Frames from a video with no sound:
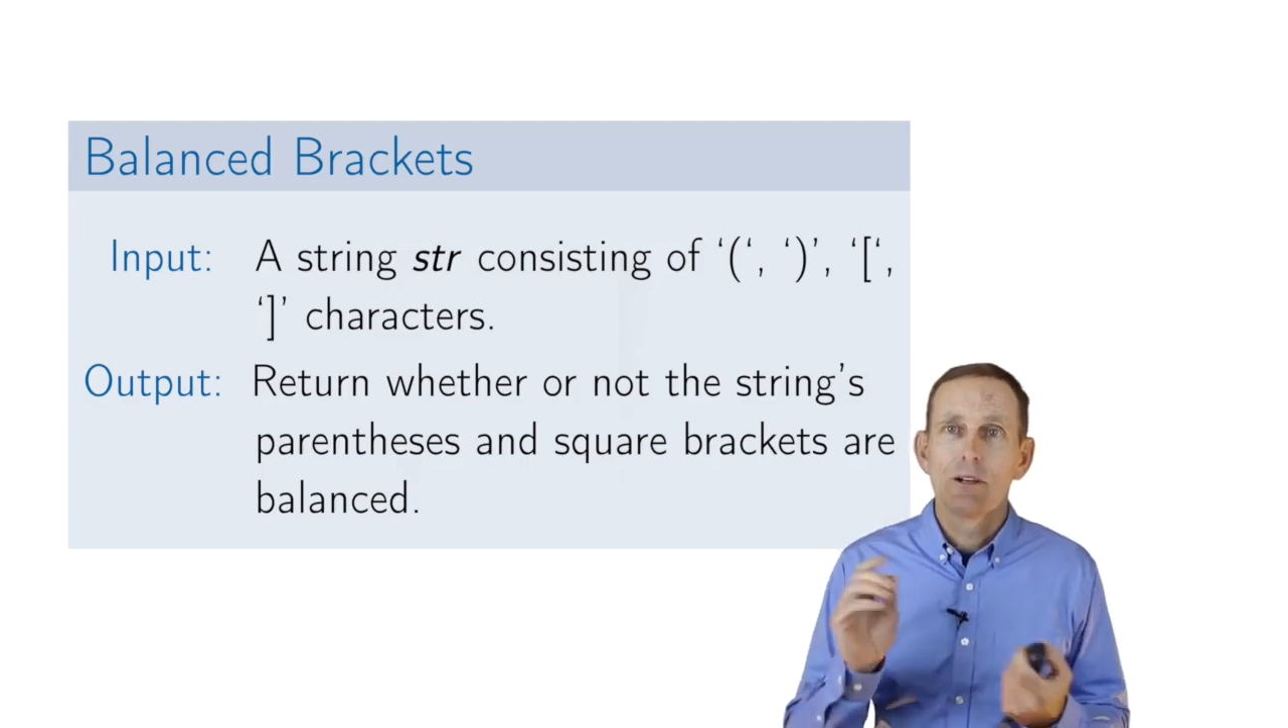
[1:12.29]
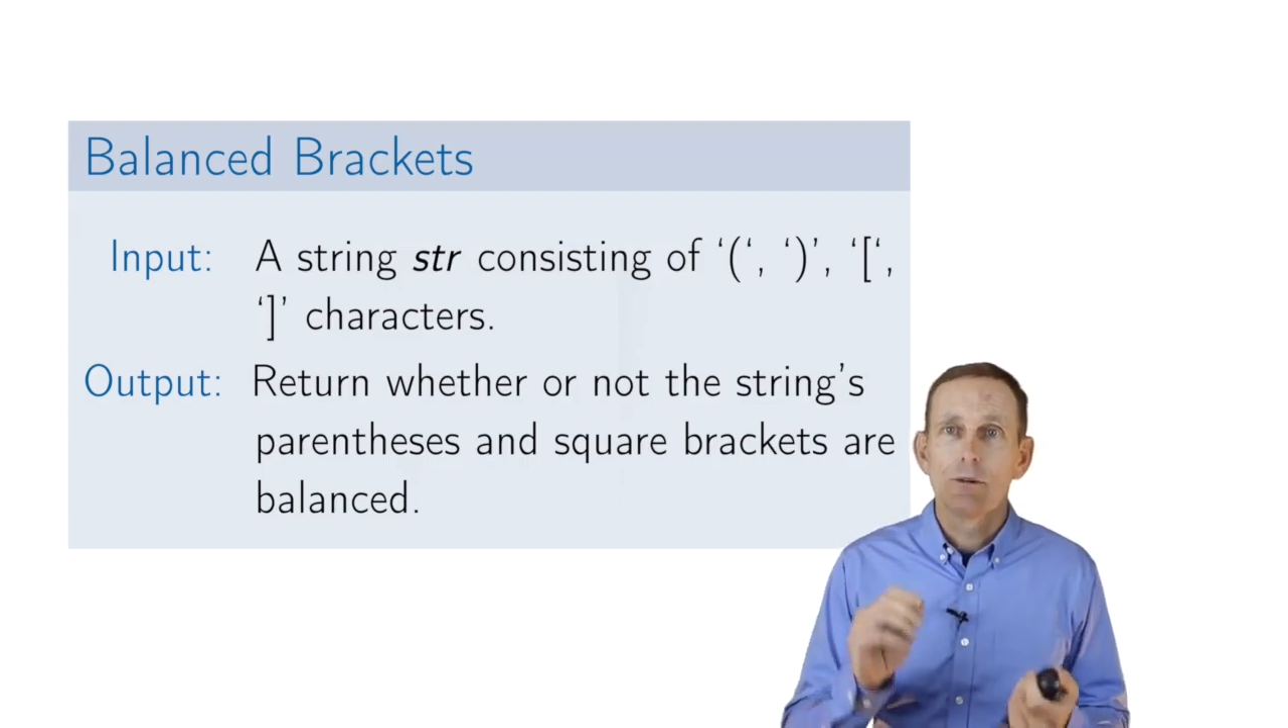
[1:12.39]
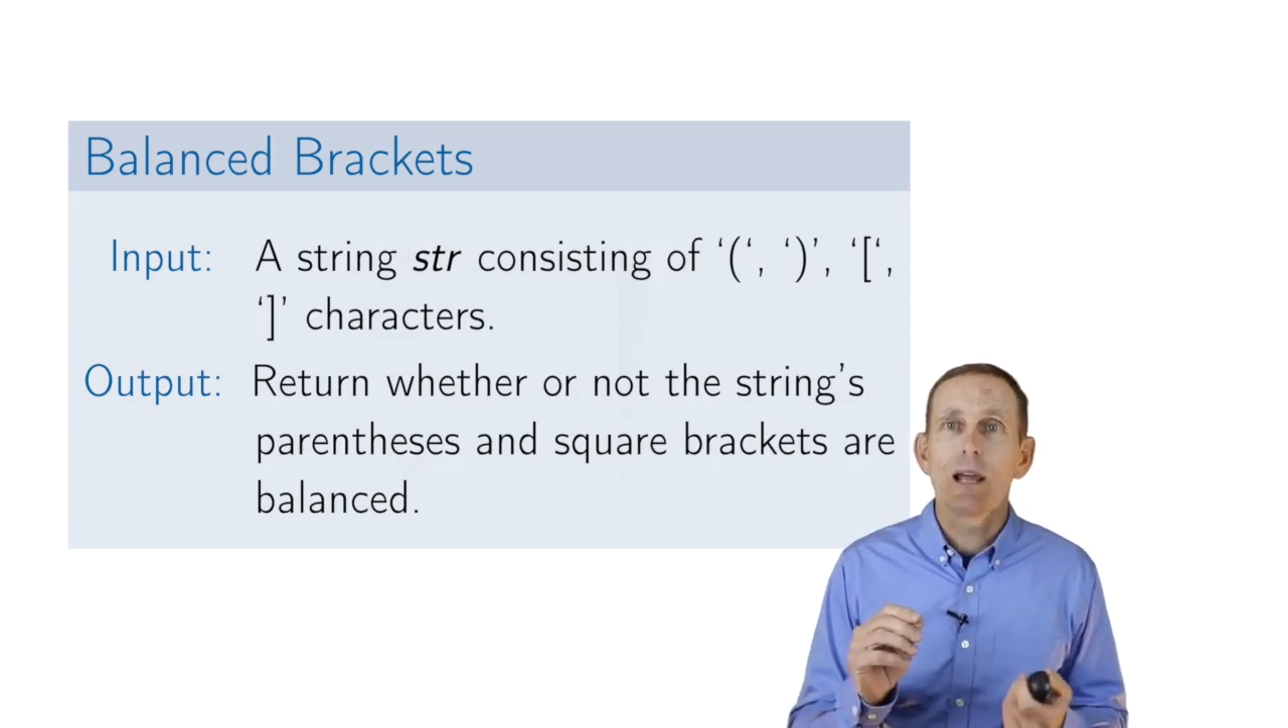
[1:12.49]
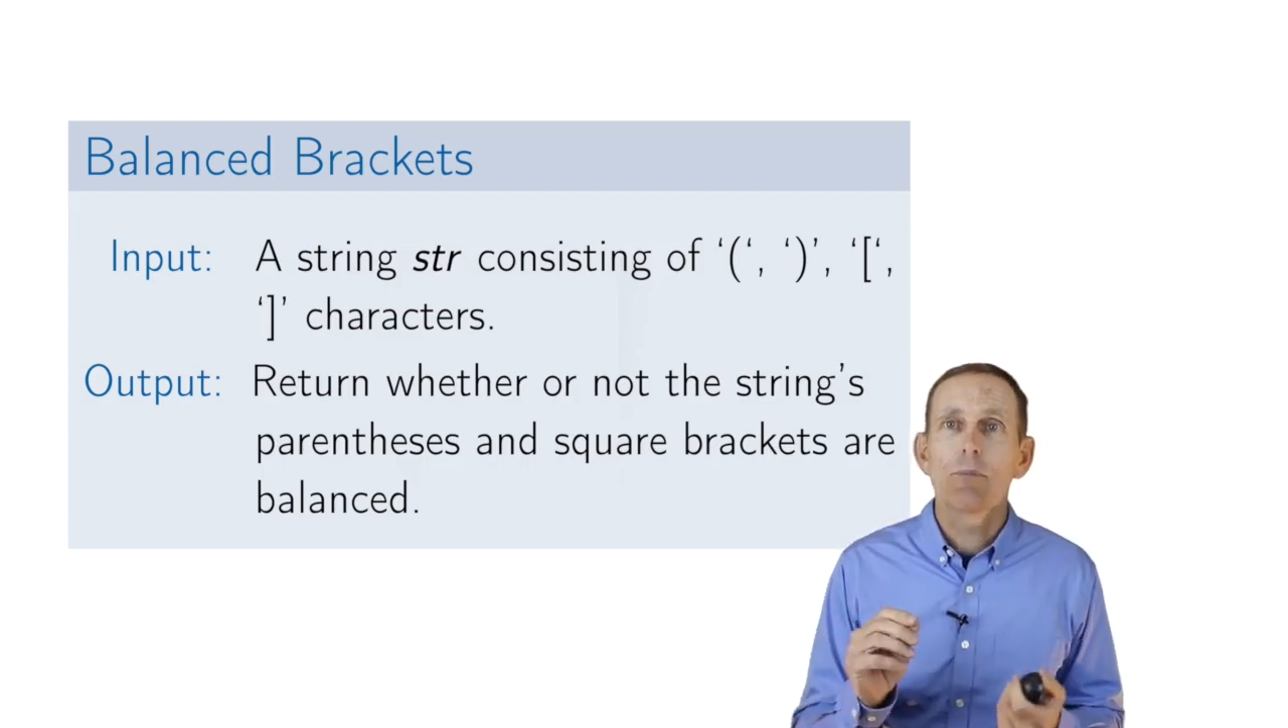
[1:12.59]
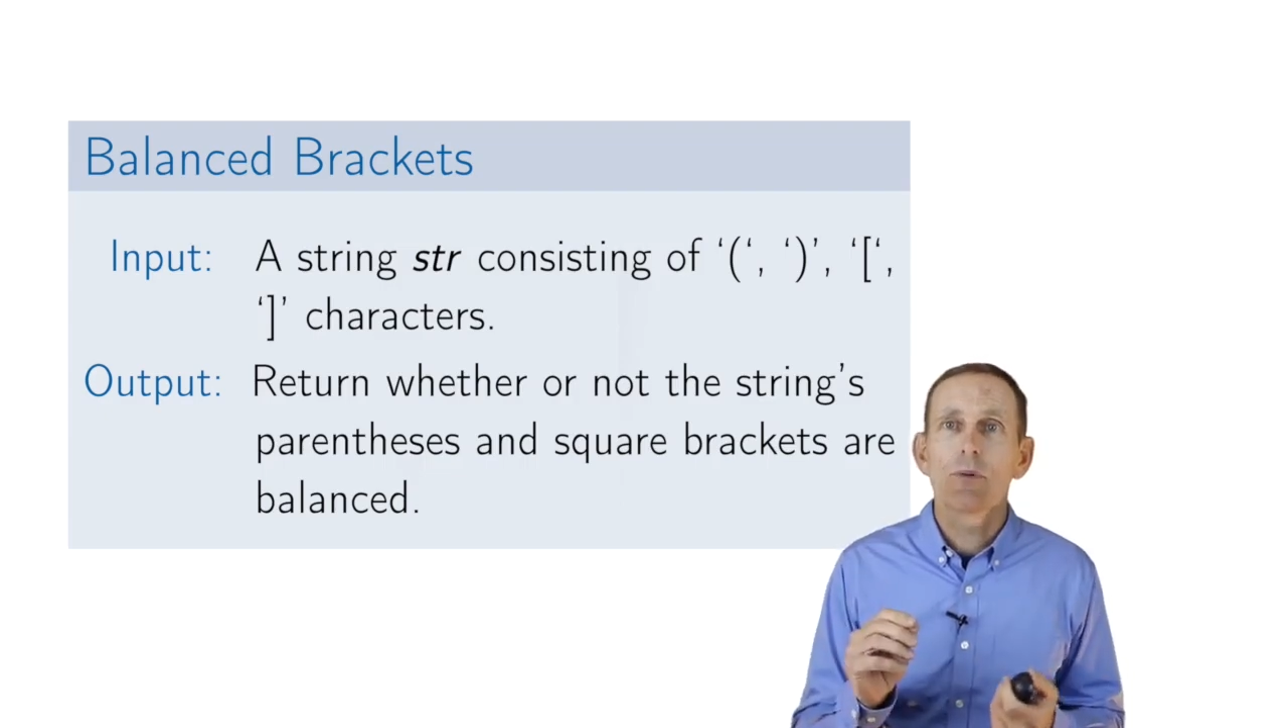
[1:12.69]

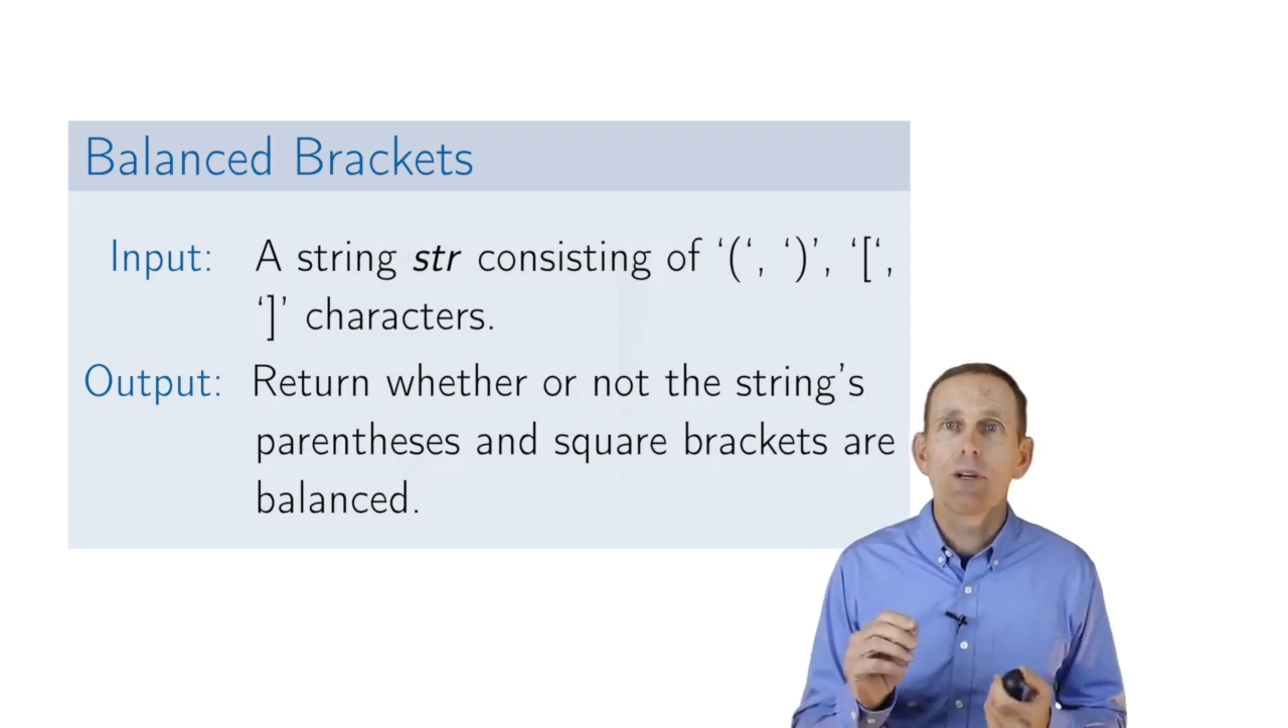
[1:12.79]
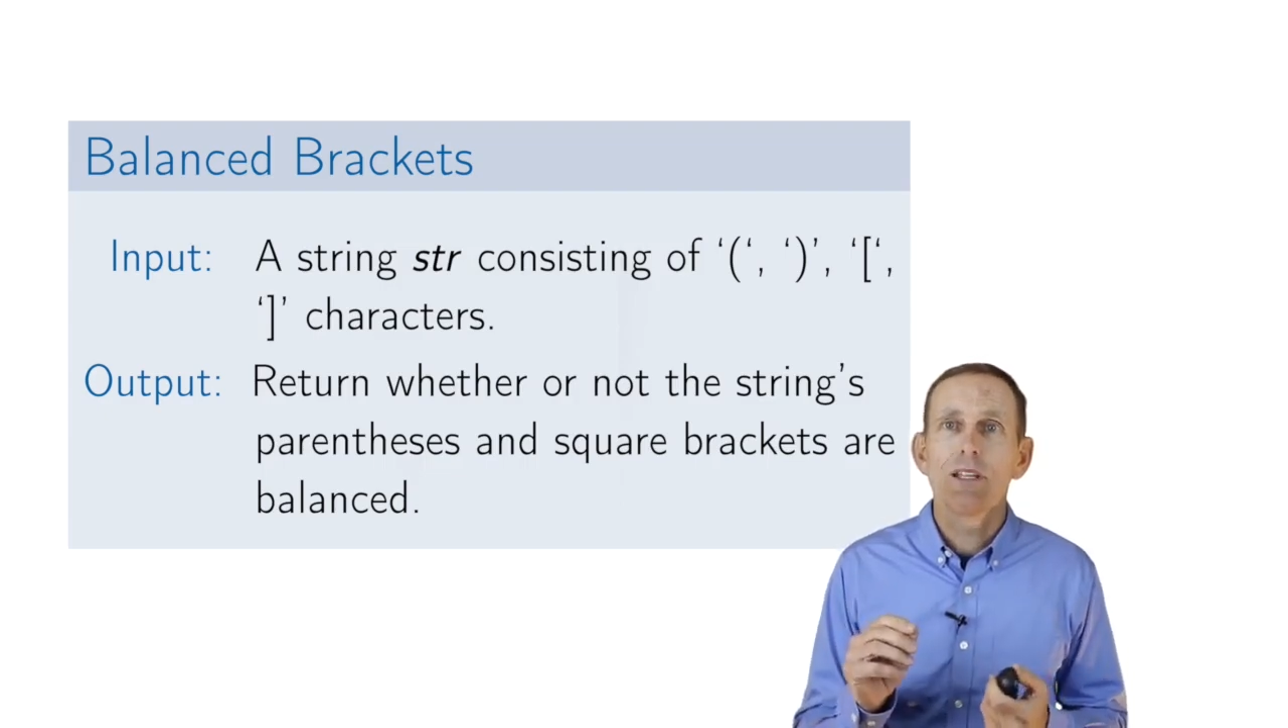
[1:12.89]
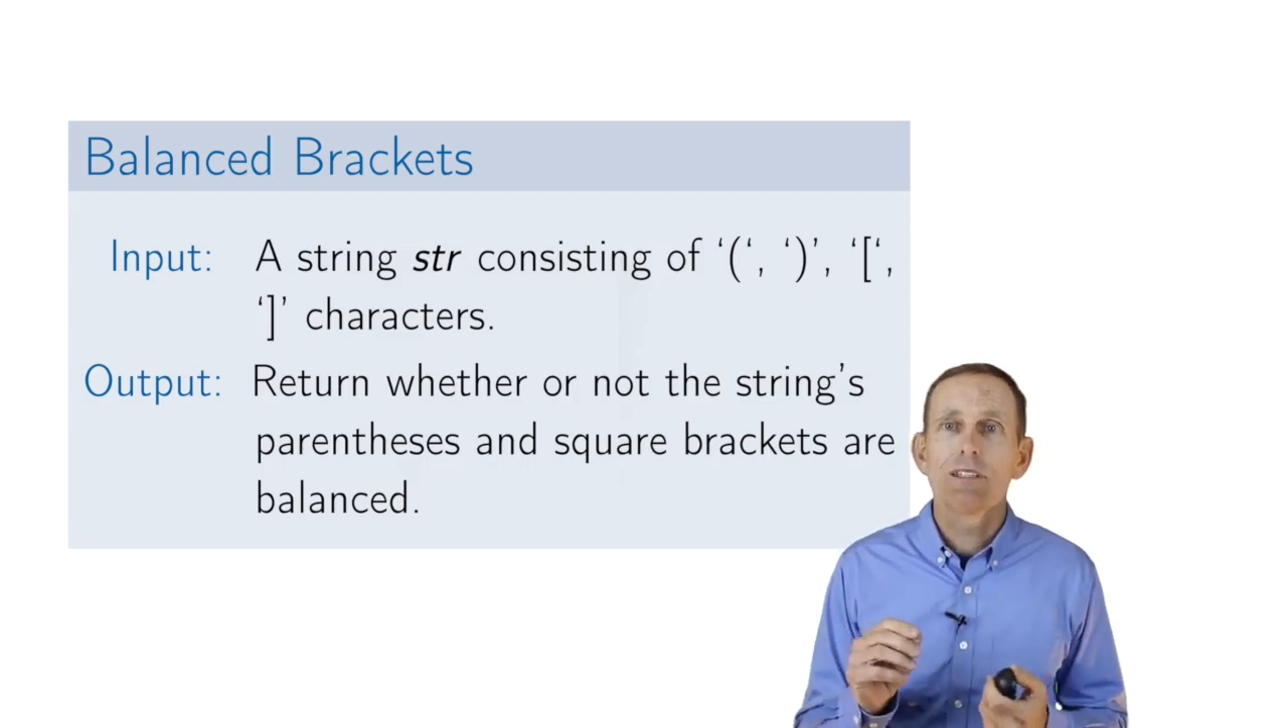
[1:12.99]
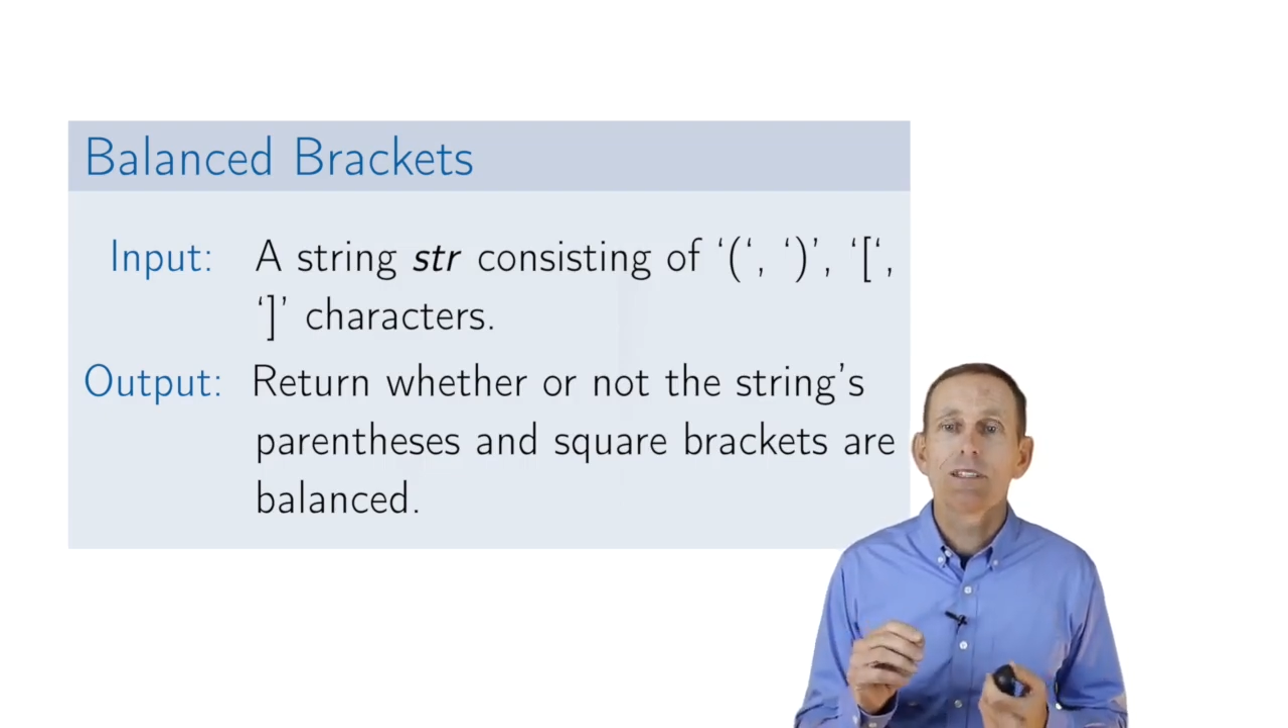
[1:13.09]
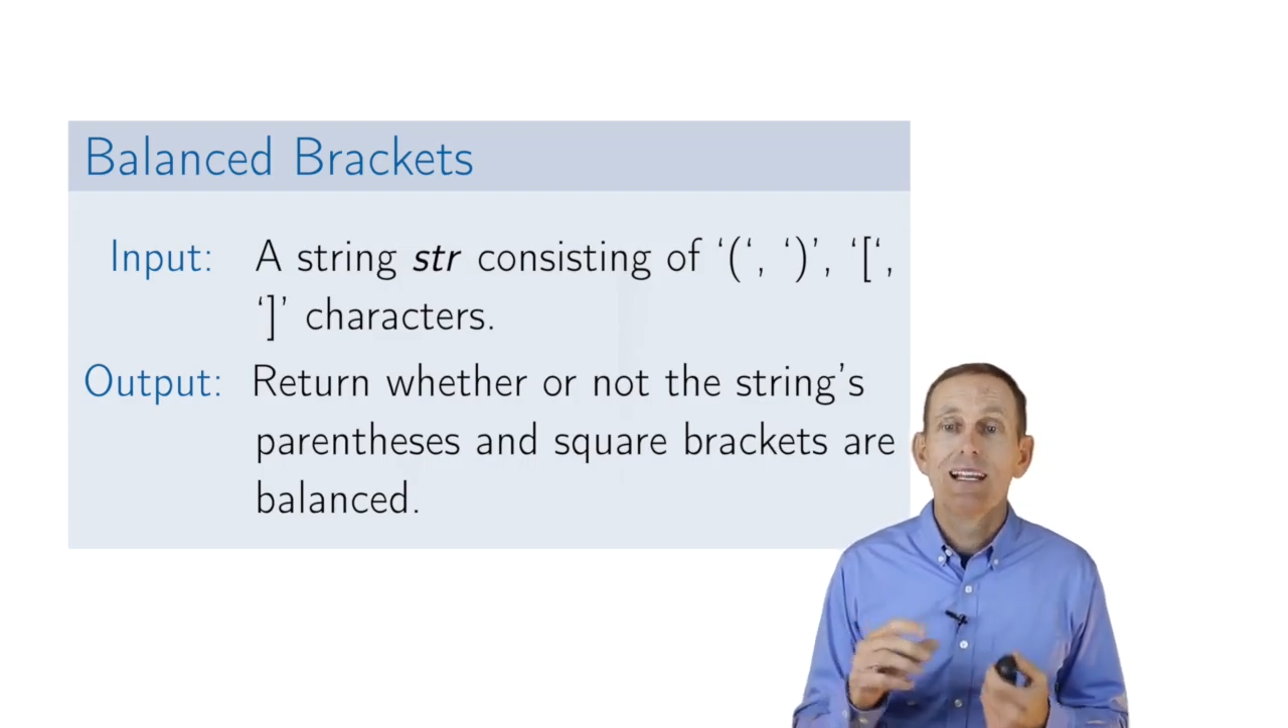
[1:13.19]
right
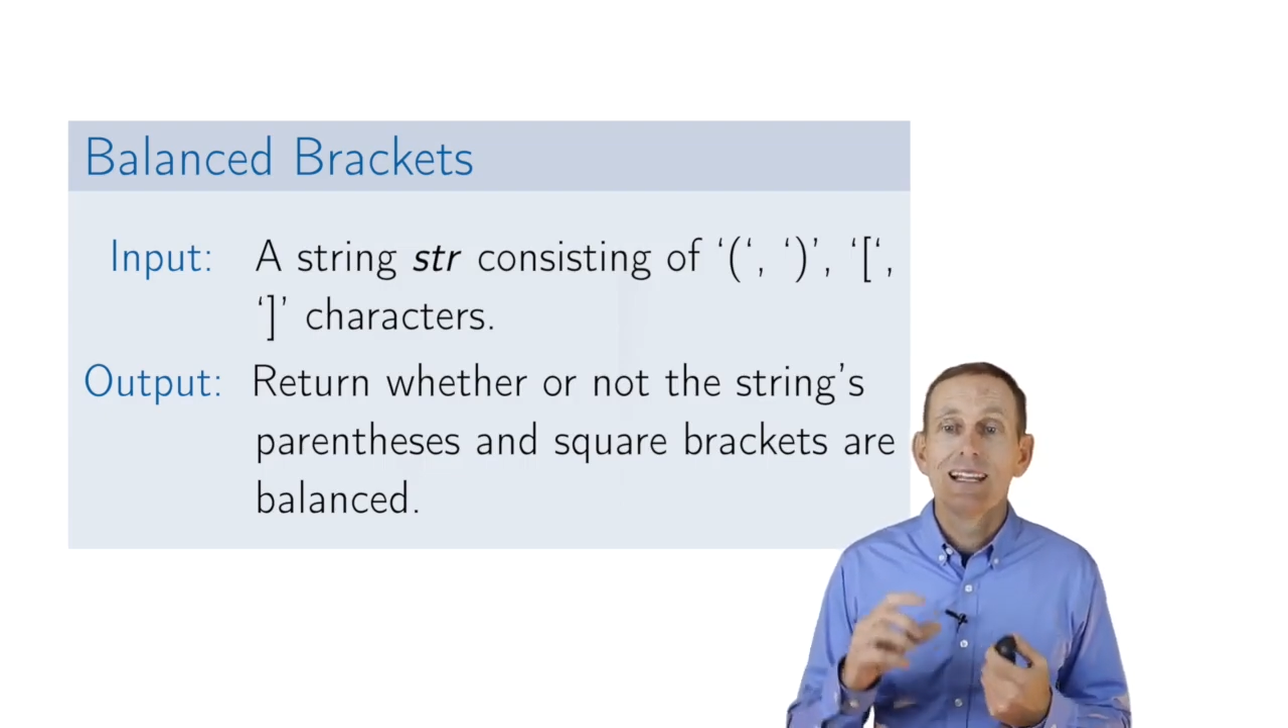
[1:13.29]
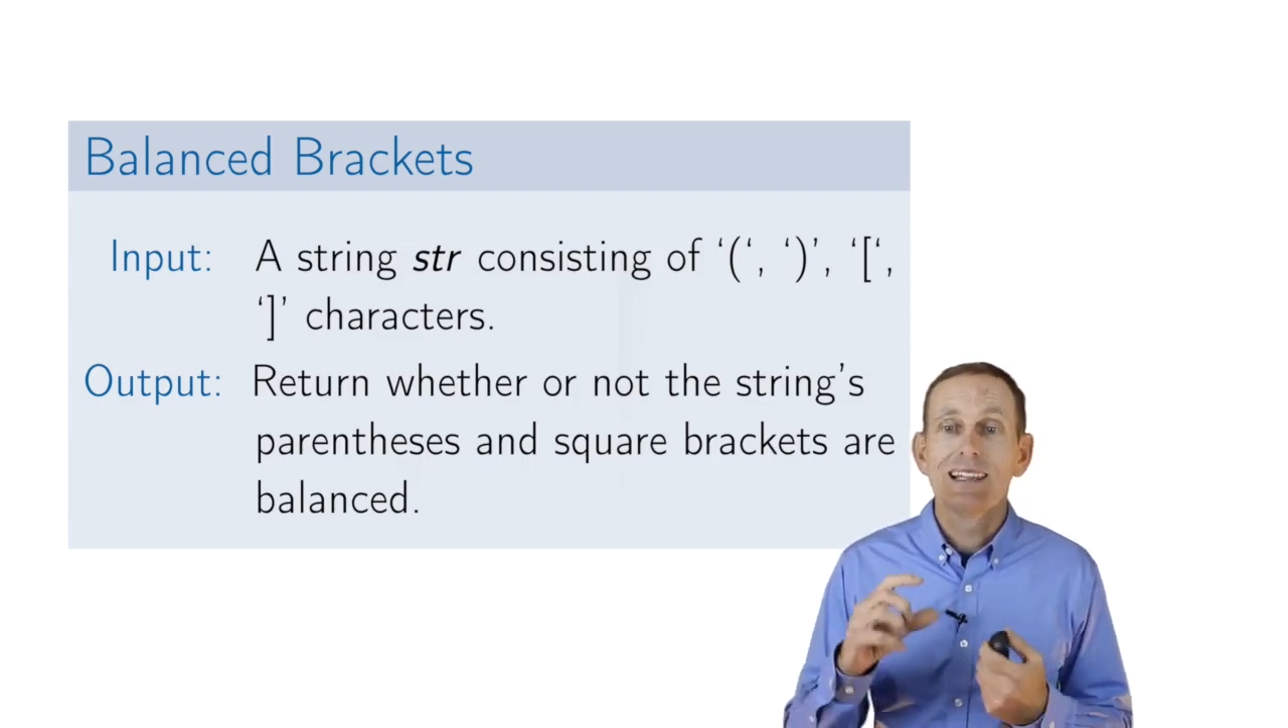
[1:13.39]
parens,